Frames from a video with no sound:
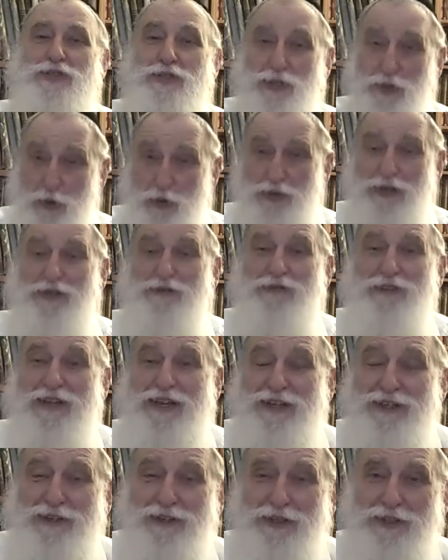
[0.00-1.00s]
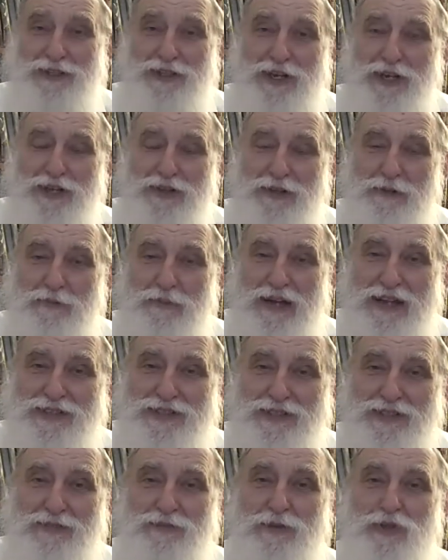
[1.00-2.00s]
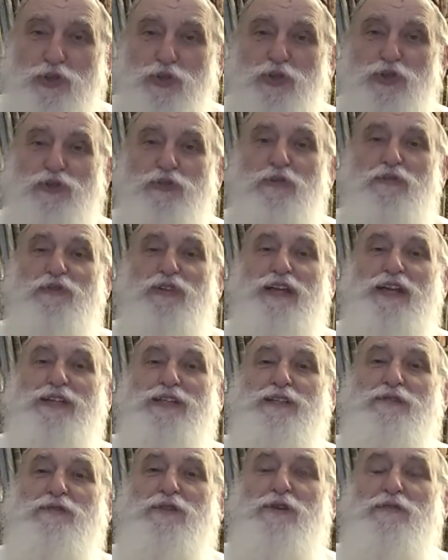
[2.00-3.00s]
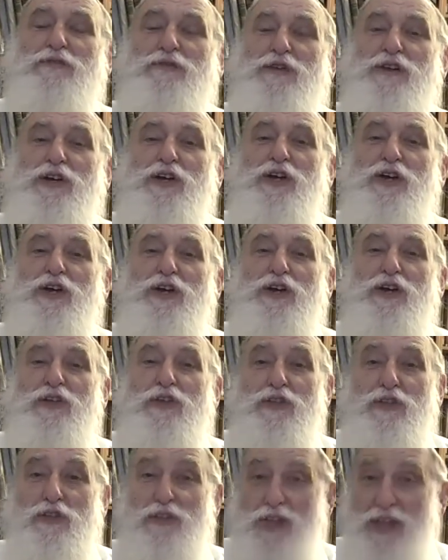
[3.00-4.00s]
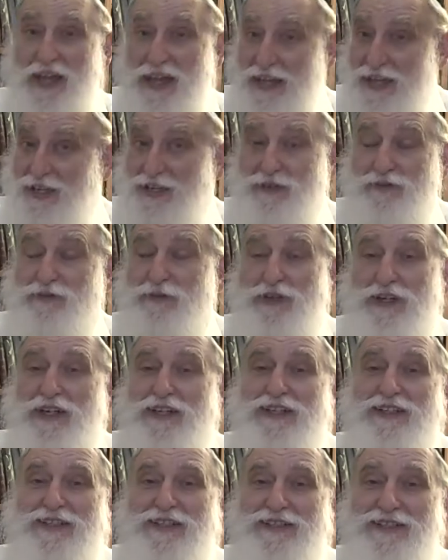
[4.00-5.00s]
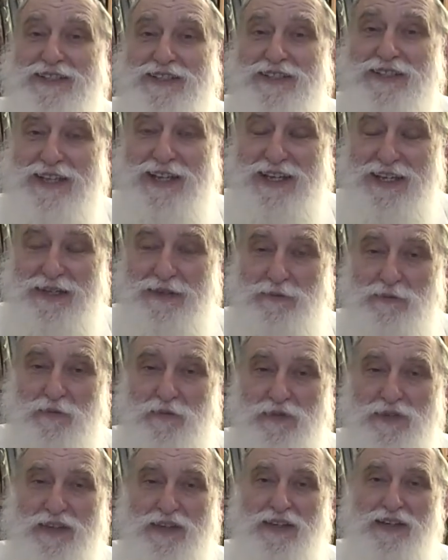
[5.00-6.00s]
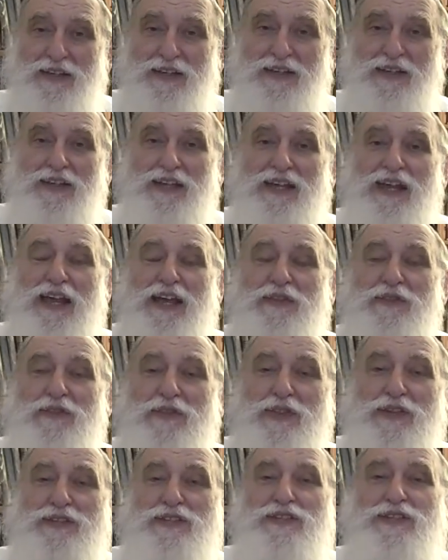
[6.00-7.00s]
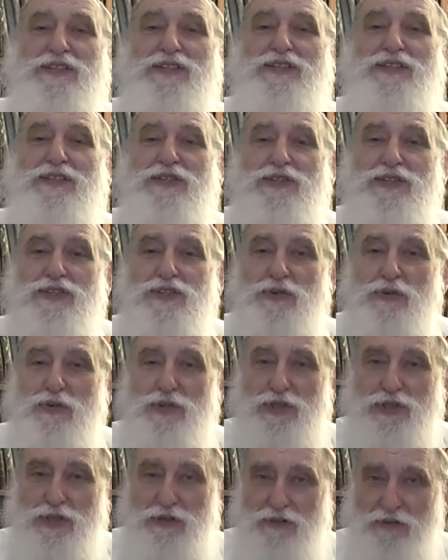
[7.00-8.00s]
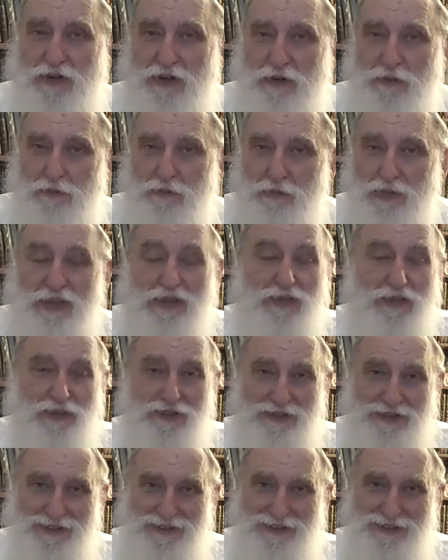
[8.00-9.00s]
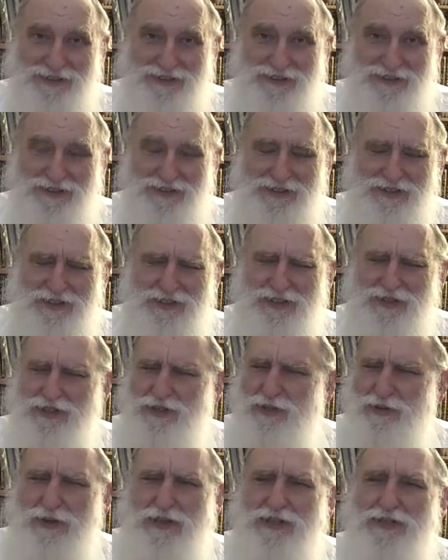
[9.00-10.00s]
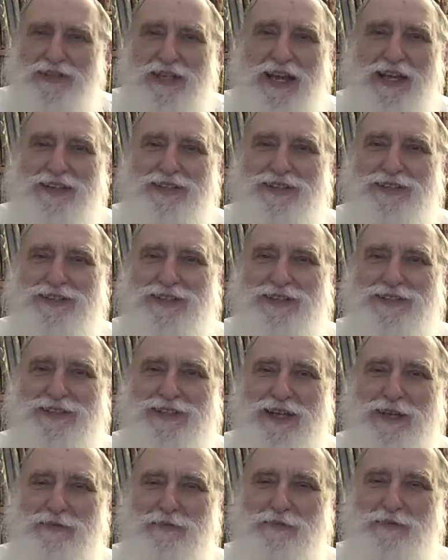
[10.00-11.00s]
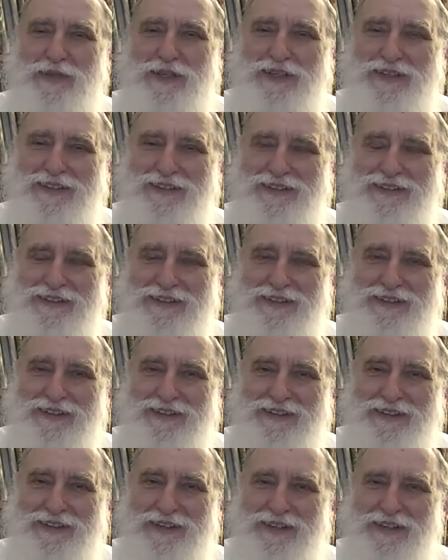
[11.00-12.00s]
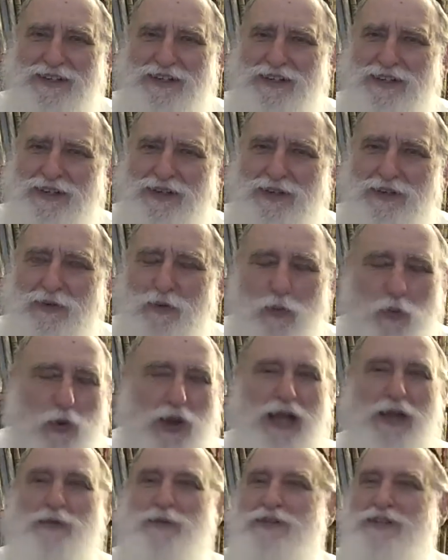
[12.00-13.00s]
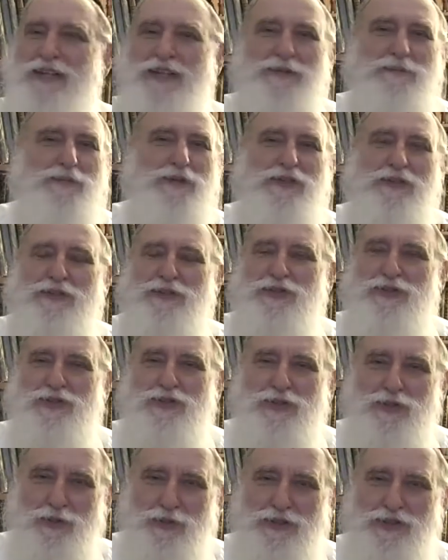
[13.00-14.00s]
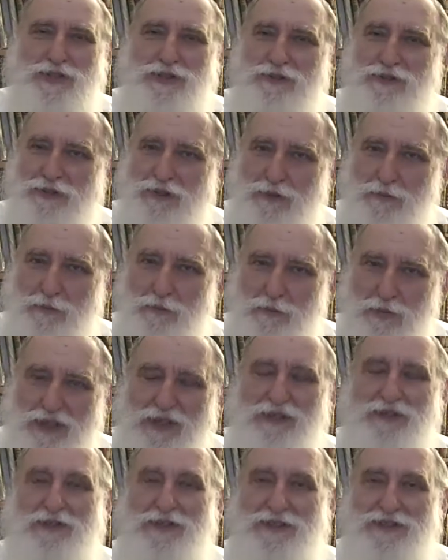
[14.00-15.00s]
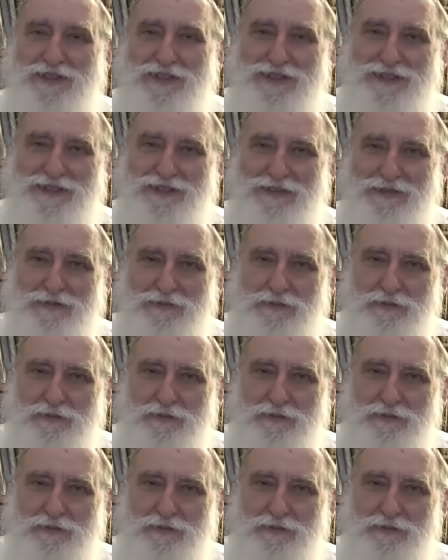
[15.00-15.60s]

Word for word: story of the Haggadah on the matzah, which was reflective of the Hey of God's name. And this is the source of our bitterness. So what exactly does that mean? Why would that be the source of our bitterness?